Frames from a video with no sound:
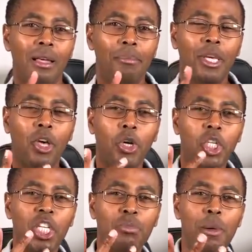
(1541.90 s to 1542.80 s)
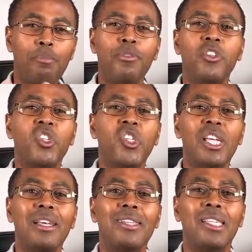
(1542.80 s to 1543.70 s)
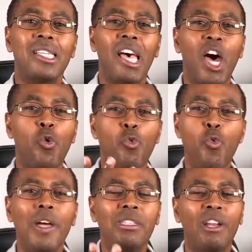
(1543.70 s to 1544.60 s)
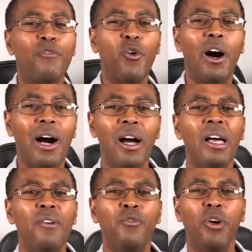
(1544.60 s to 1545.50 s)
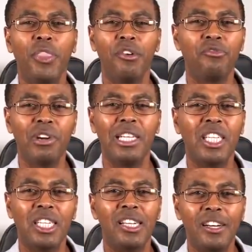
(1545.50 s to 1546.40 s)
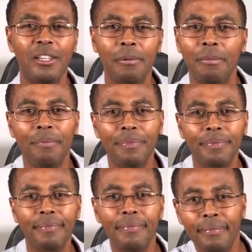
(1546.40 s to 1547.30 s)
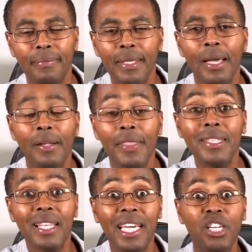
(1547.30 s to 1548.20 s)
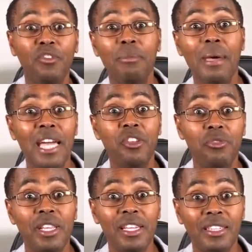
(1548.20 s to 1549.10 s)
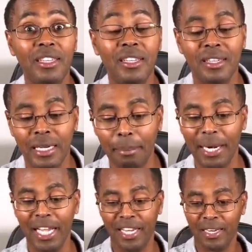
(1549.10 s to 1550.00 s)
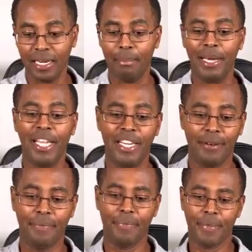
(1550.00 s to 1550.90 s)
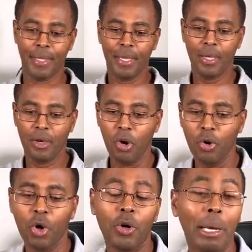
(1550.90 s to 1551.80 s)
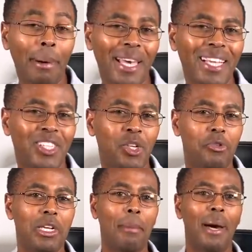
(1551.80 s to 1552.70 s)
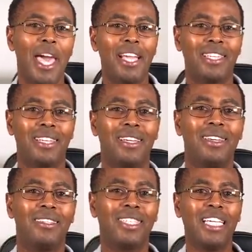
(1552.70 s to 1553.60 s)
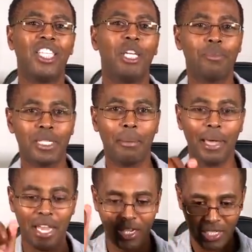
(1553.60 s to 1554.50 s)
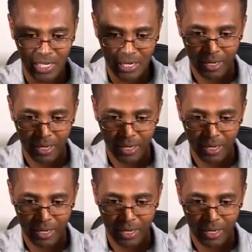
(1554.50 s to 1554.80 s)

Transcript: Because she's my princess. I waited for her for the right time. That's the kind of a man you need. Number nine, number nine. Oh no, number eight, sorry, number eight. Ten tips, number eight.